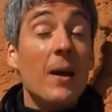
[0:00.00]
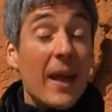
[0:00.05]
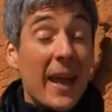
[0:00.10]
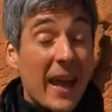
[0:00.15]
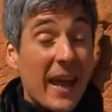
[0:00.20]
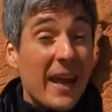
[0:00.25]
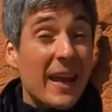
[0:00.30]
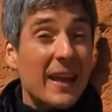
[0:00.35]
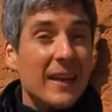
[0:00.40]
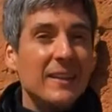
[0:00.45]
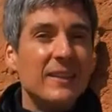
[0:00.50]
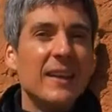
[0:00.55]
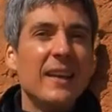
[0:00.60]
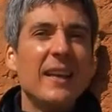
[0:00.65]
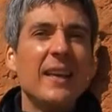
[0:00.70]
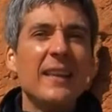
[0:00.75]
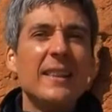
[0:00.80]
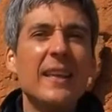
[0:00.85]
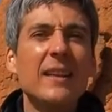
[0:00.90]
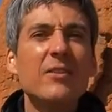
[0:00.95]
And
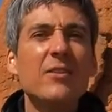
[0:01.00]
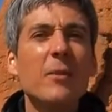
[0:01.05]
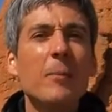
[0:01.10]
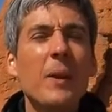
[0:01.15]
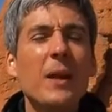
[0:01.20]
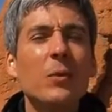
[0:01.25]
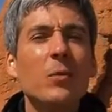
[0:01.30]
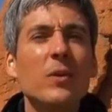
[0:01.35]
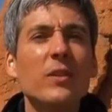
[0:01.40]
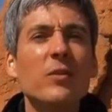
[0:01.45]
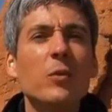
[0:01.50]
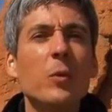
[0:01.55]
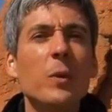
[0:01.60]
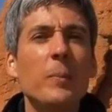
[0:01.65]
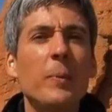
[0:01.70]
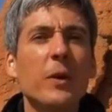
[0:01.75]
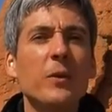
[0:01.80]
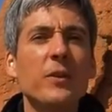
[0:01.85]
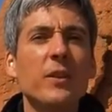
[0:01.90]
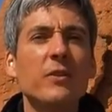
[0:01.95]
that's the main reason we
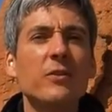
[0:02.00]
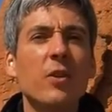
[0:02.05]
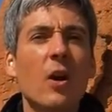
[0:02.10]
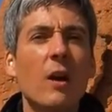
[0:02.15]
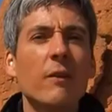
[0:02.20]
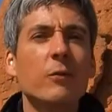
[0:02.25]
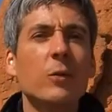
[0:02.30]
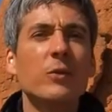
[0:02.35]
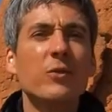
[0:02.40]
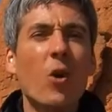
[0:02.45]
built this software.